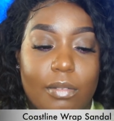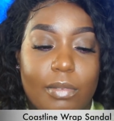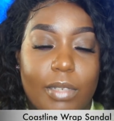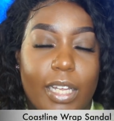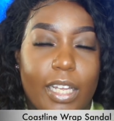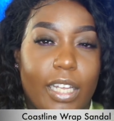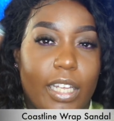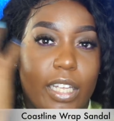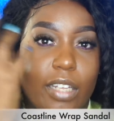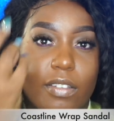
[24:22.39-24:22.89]

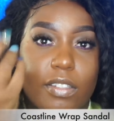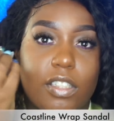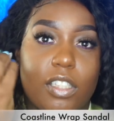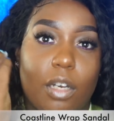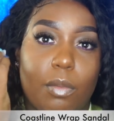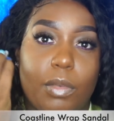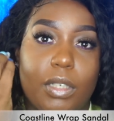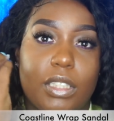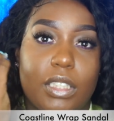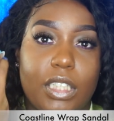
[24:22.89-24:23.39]
It gives
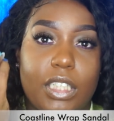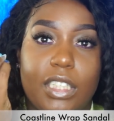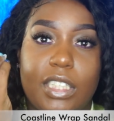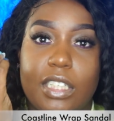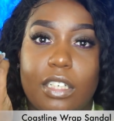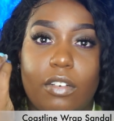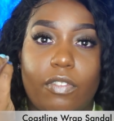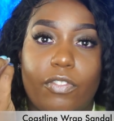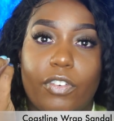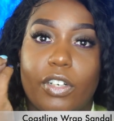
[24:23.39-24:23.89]
so much
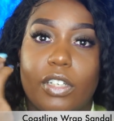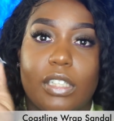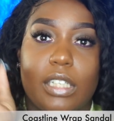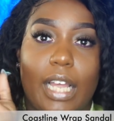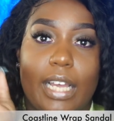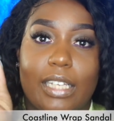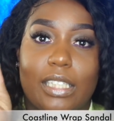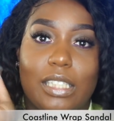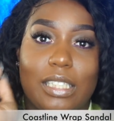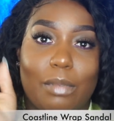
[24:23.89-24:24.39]
detail for
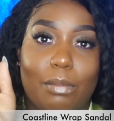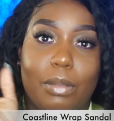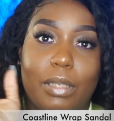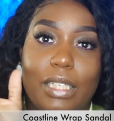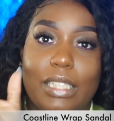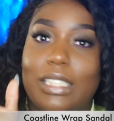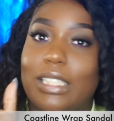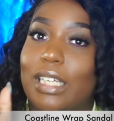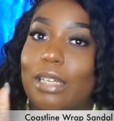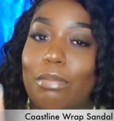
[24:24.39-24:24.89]
like
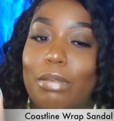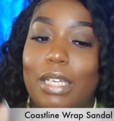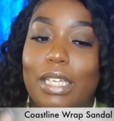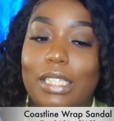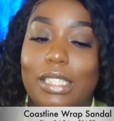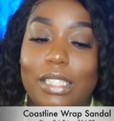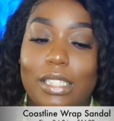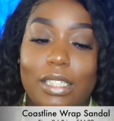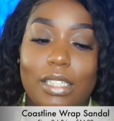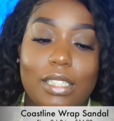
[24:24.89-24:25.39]
simplistic
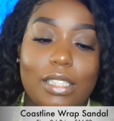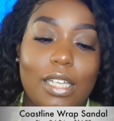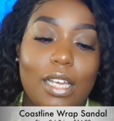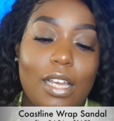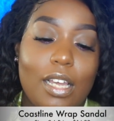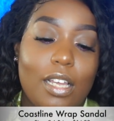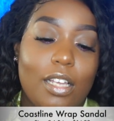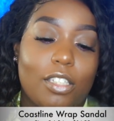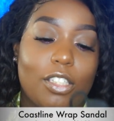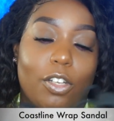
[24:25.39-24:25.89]
pieces.
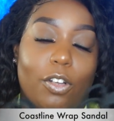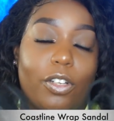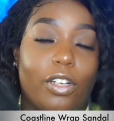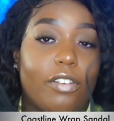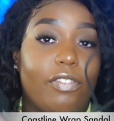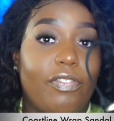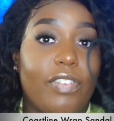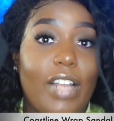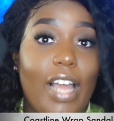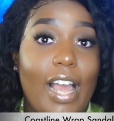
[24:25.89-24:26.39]
So they're
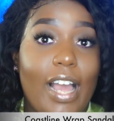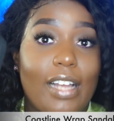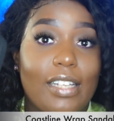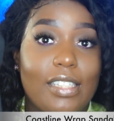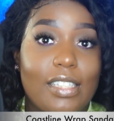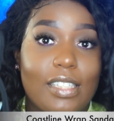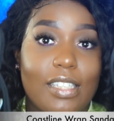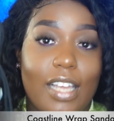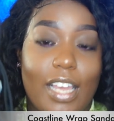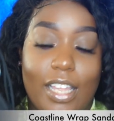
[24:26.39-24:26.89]

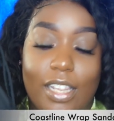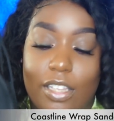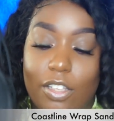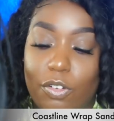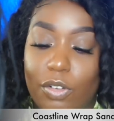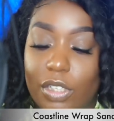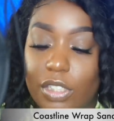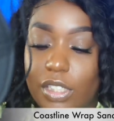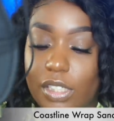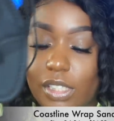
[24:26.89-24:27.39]
flats, and you
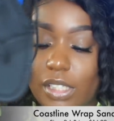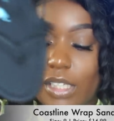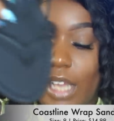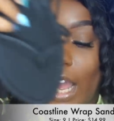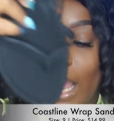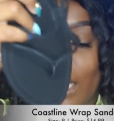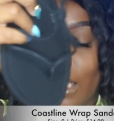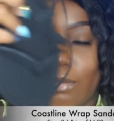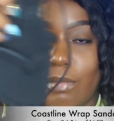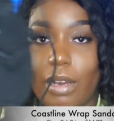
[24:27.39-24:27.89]
can just
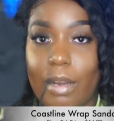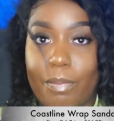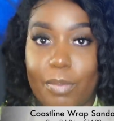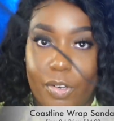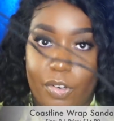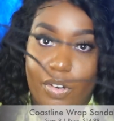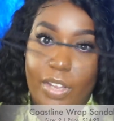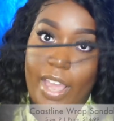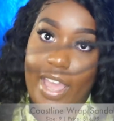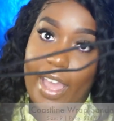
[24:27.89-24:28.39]
tie them up
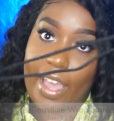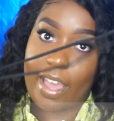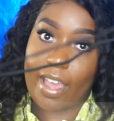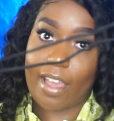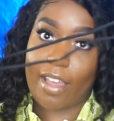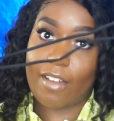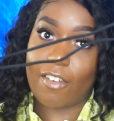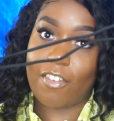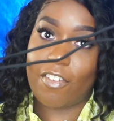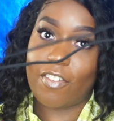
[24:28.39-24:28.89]
your
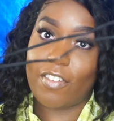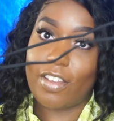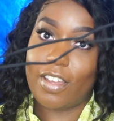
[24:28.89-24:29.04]
calf.